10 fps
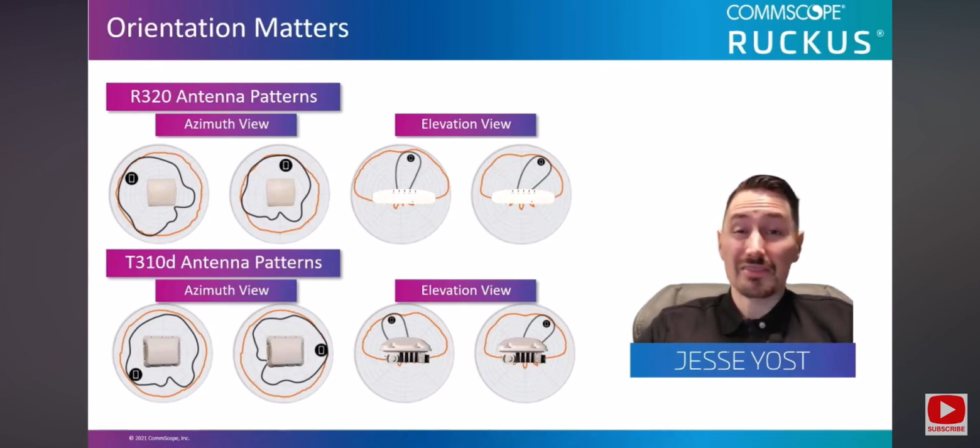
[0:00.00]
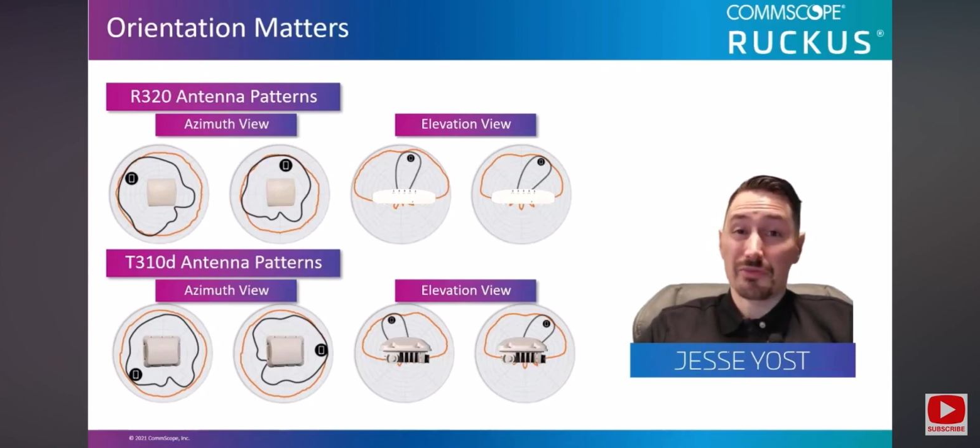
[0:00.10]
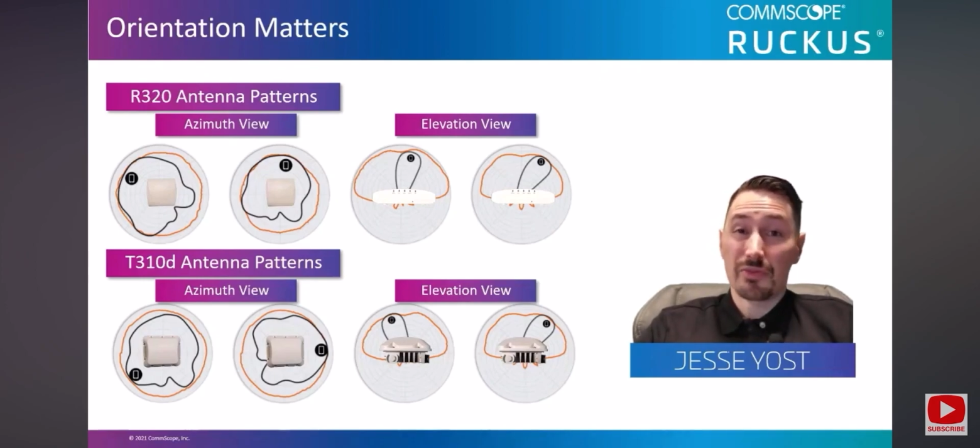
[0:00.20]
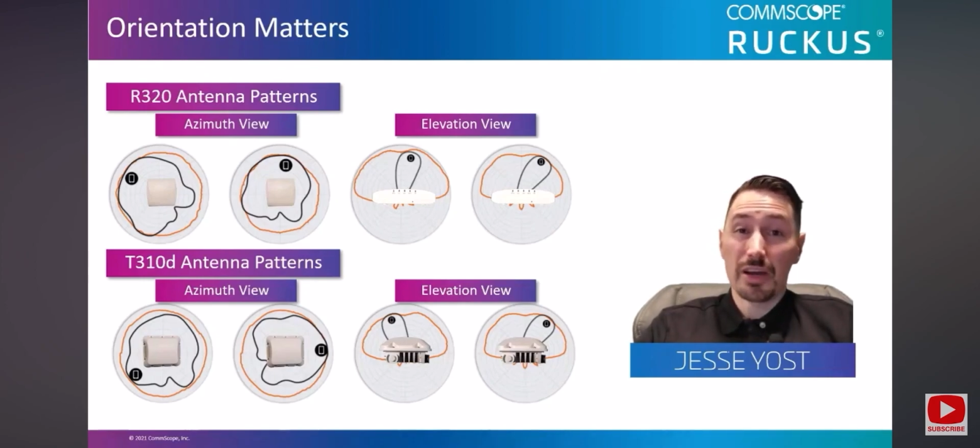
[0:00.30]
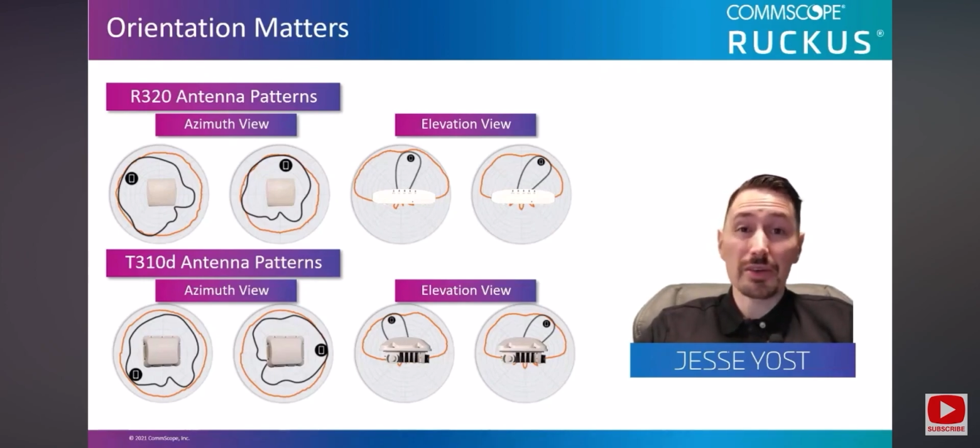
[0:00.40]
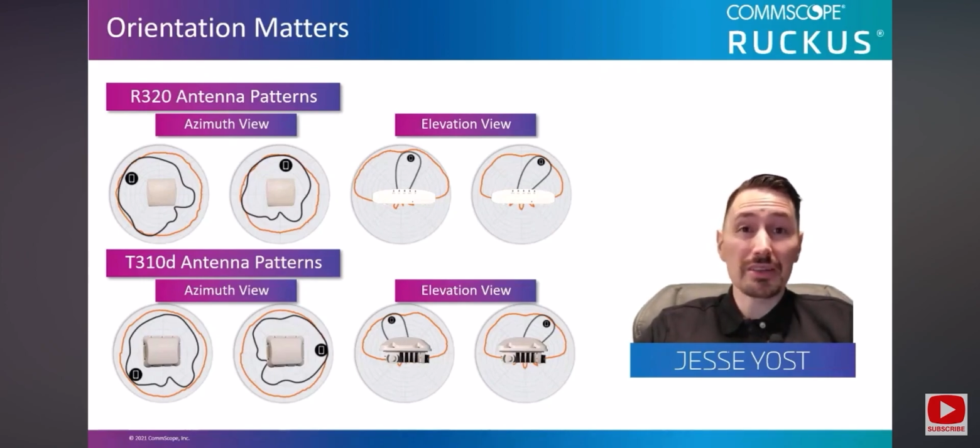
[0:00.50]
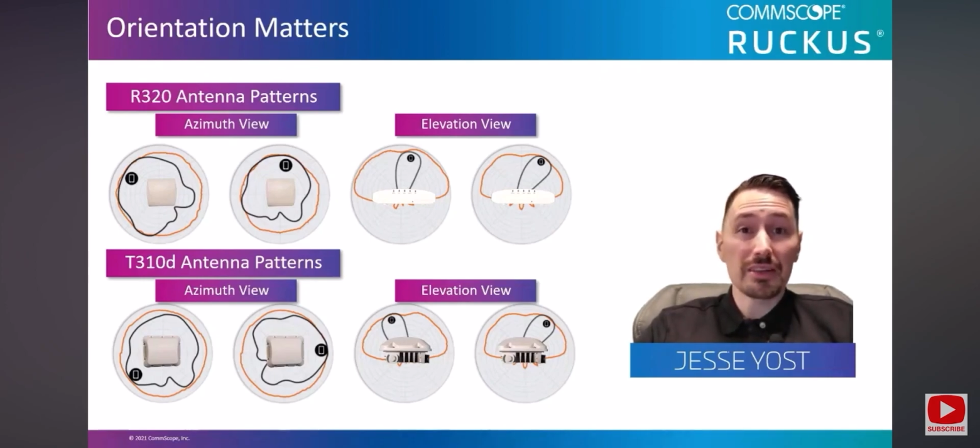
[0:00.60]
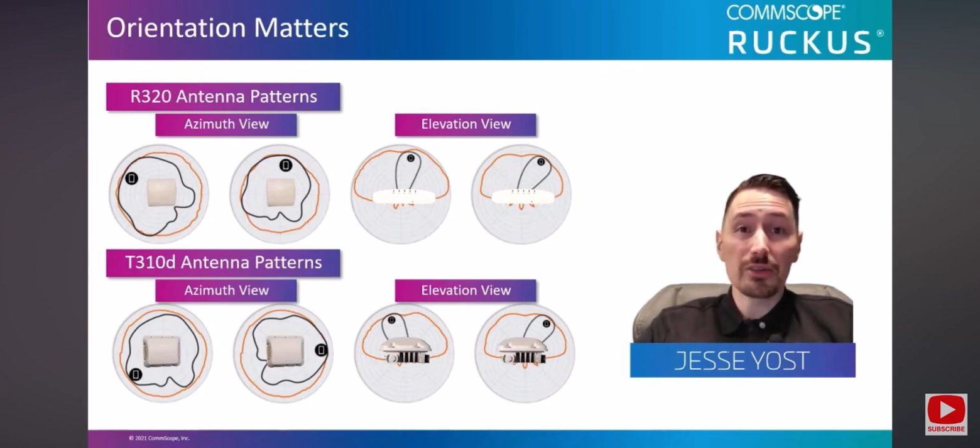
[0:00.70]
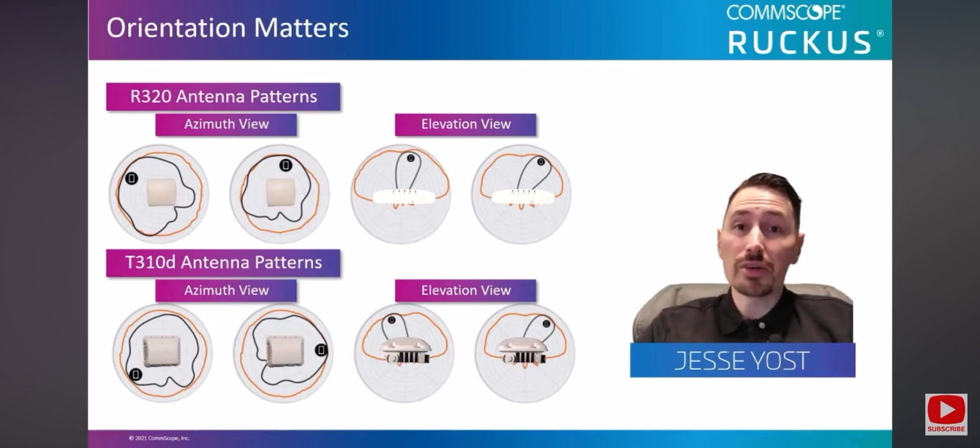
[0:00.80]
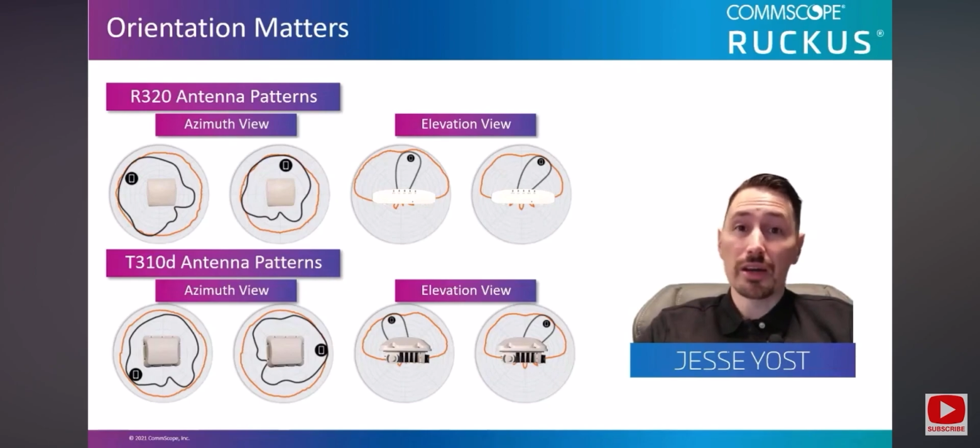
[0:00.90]
very
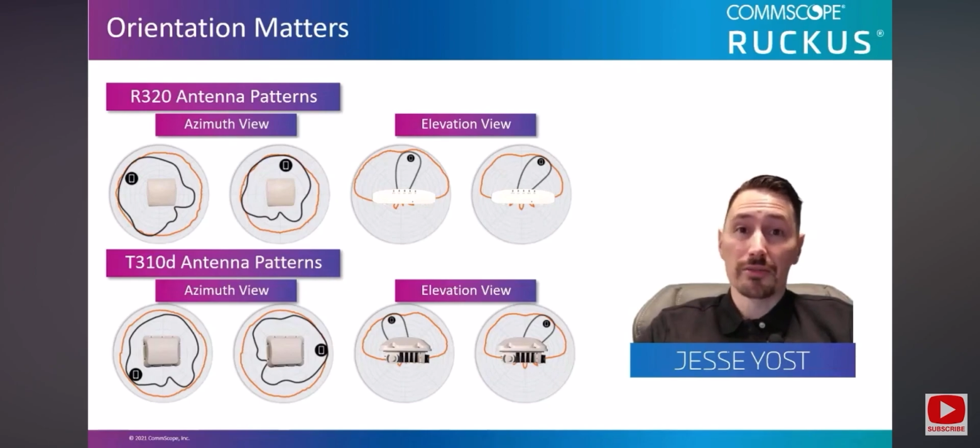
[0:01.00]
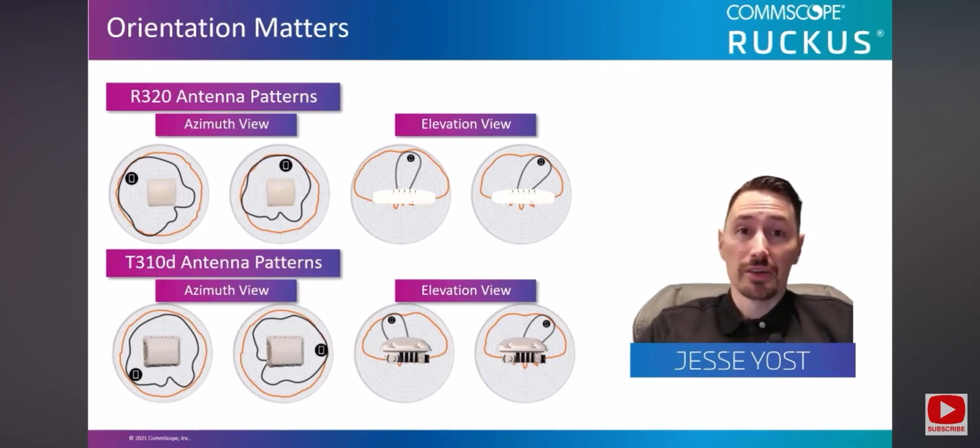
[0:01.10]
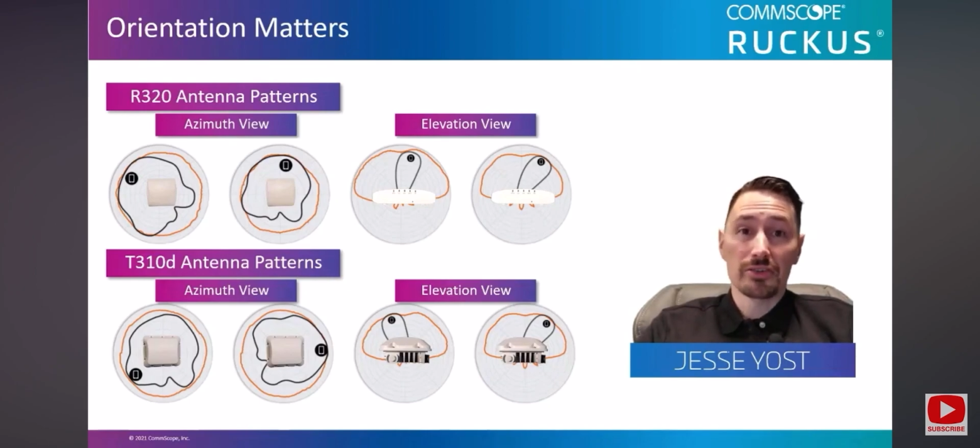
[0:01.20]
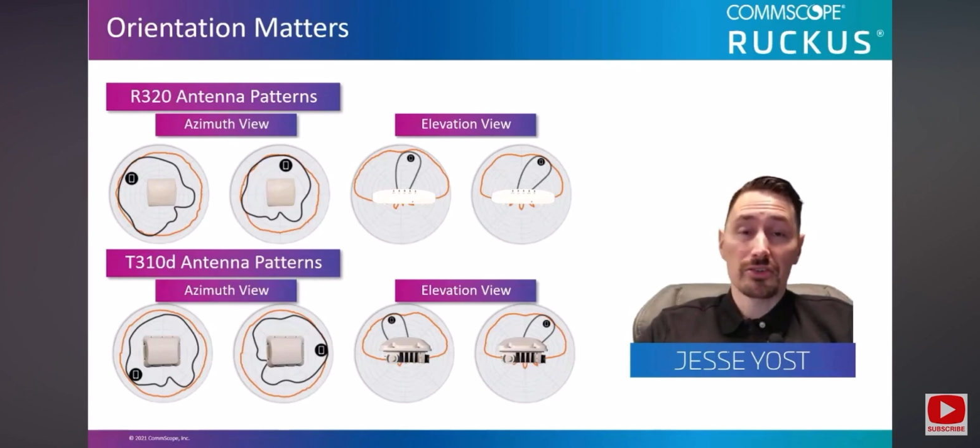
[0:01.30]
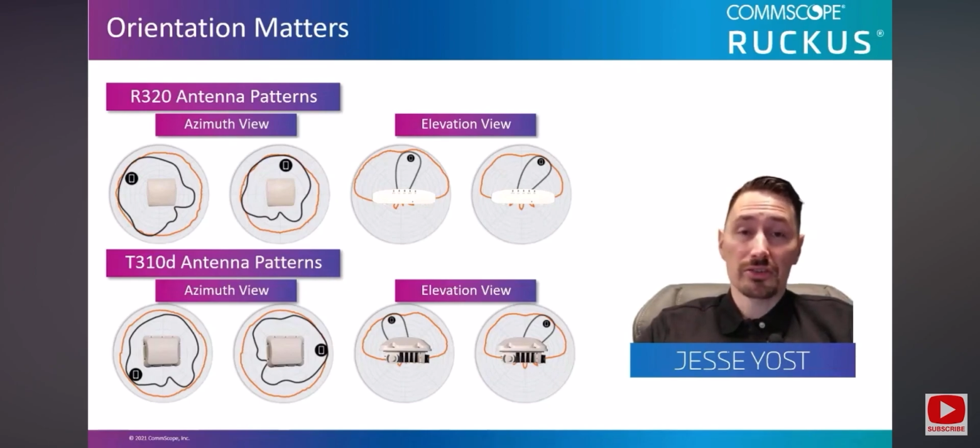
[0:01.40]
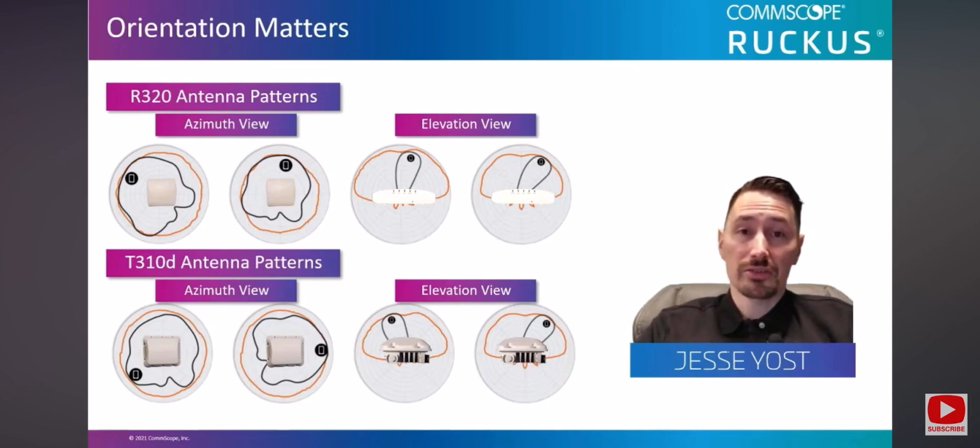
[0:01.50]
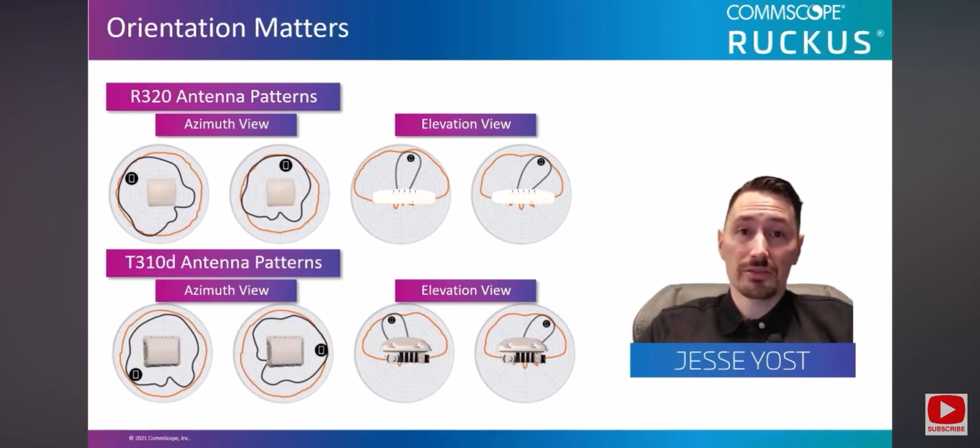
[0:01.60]
little coverage.